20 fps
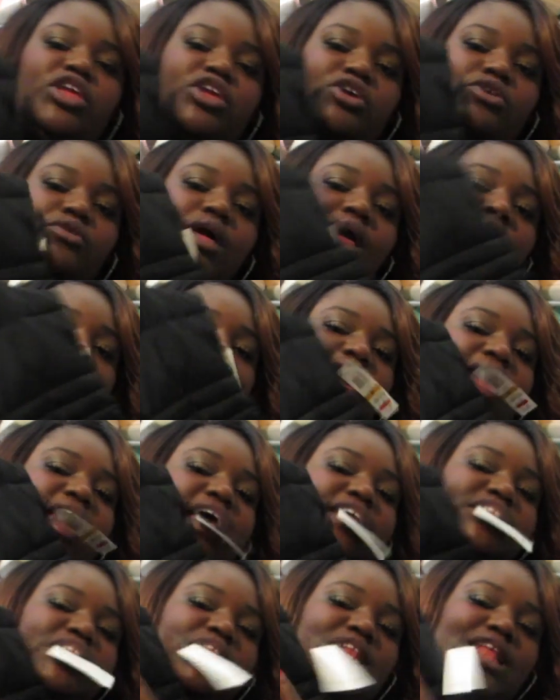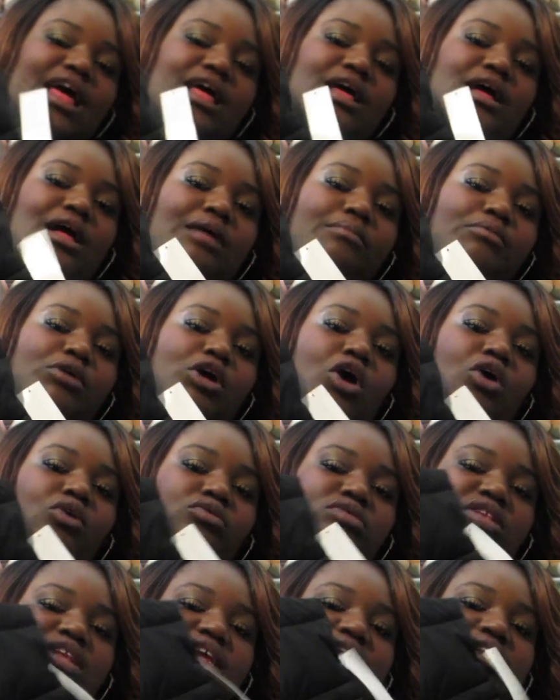cute. It has a lot,
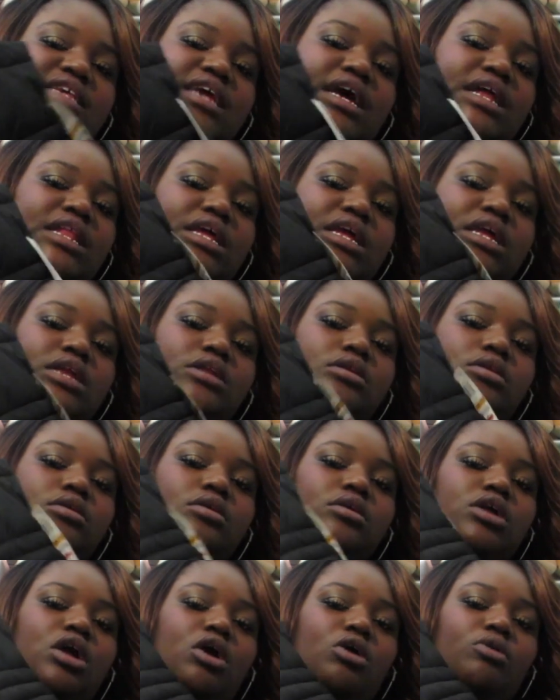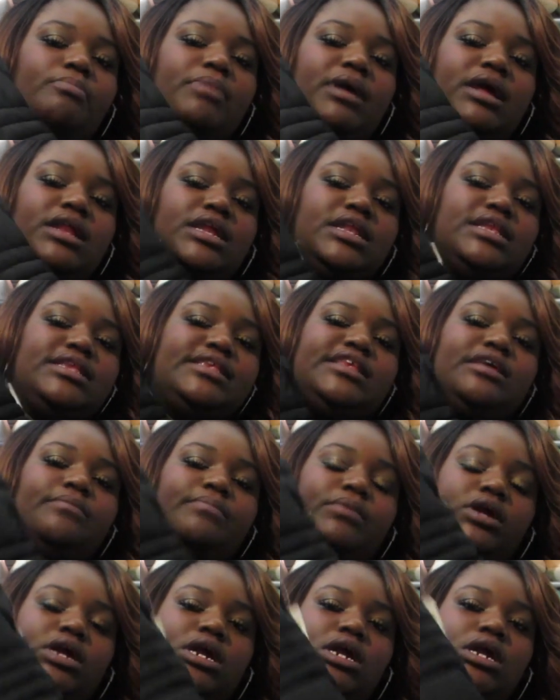gold detailing, gold button,
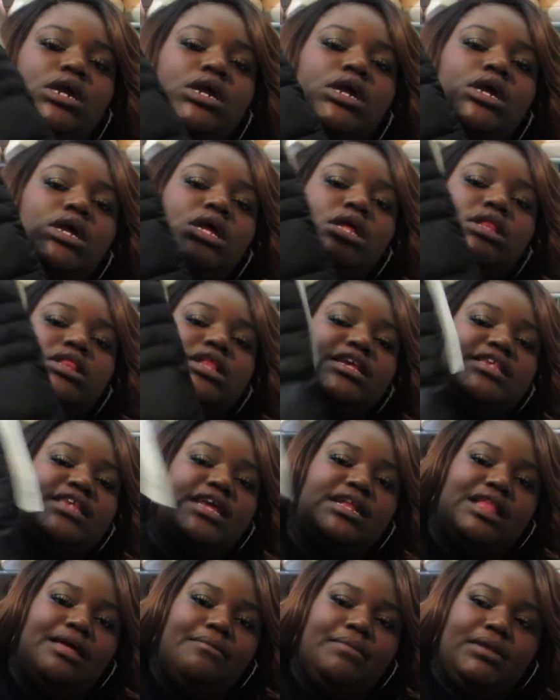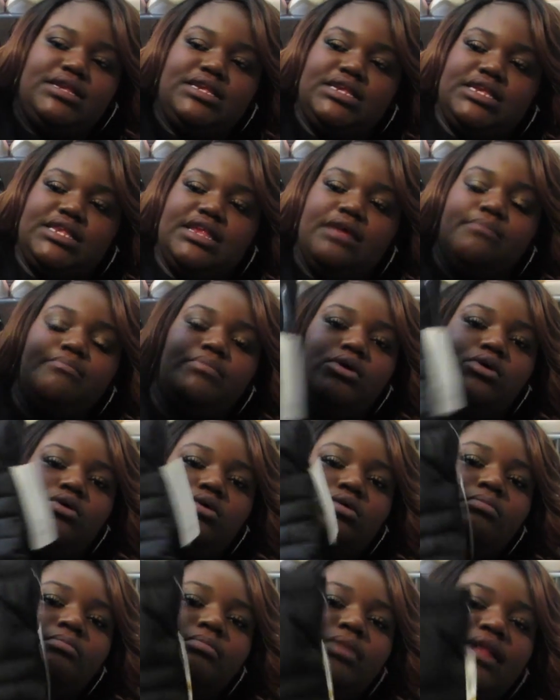zipper, things like that. But it's a
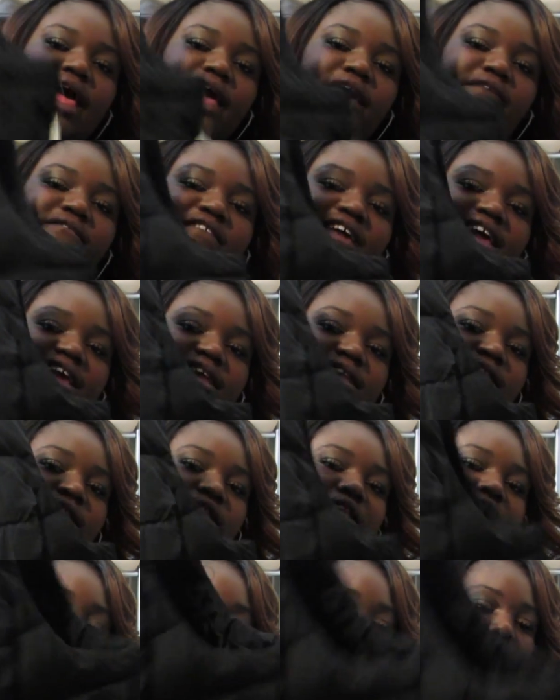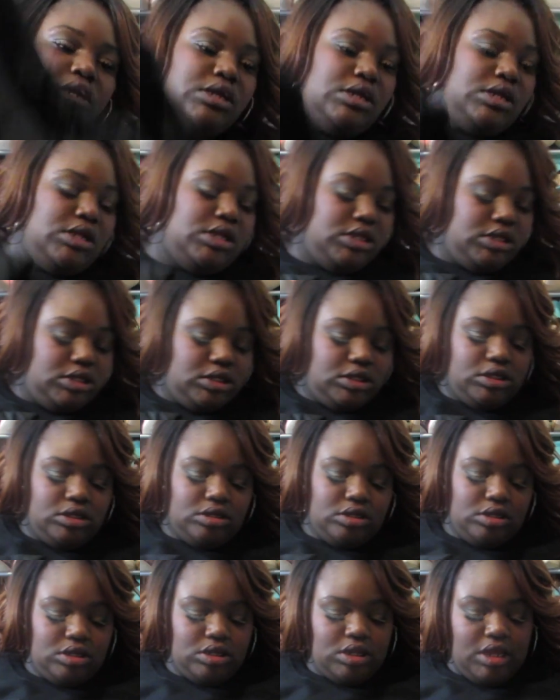simple black vest,
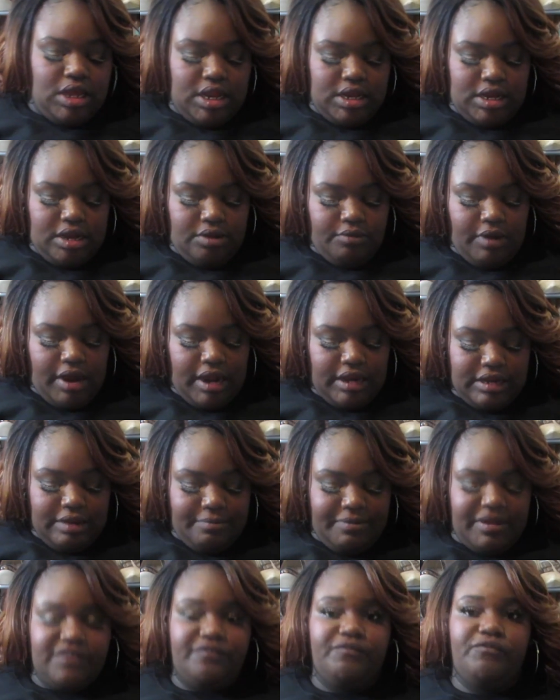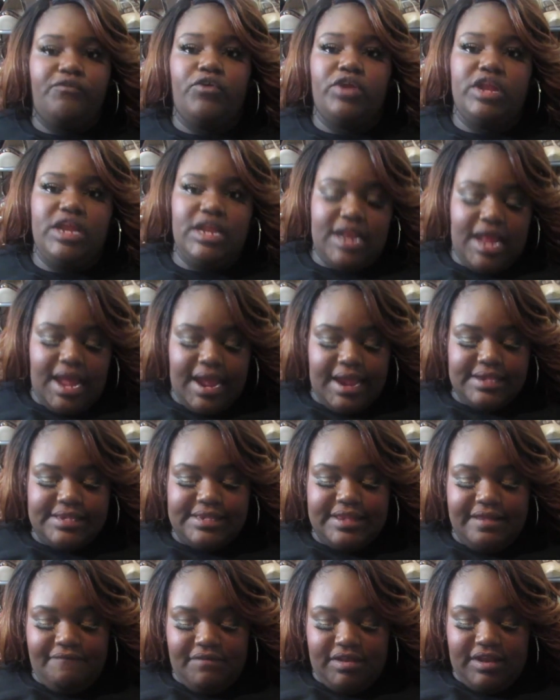and it rang up as
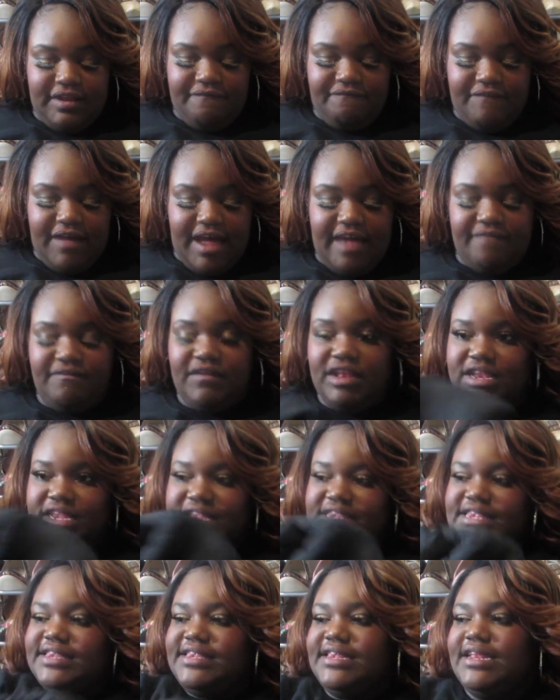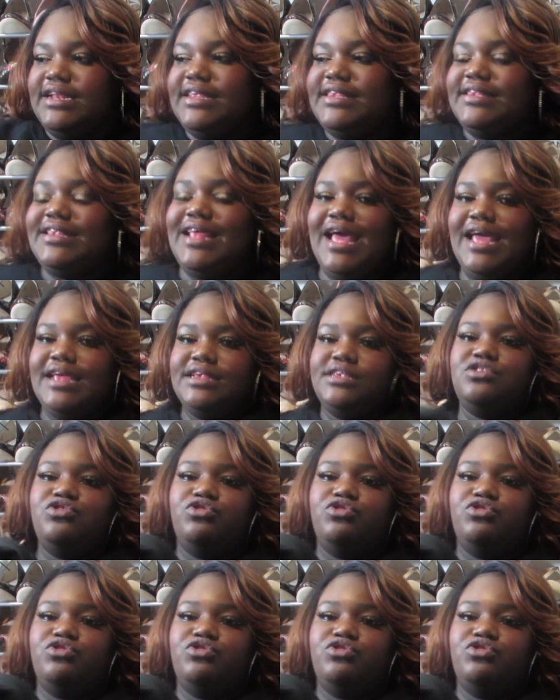$49.75, and this is in a size